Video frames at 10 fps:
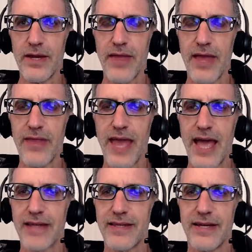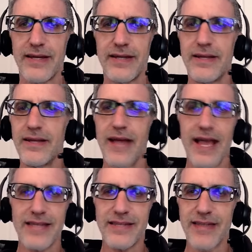You know, they had,
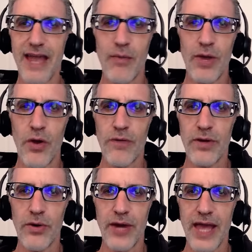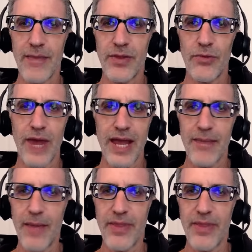I guess, the tight win over Notre Dame in the rain.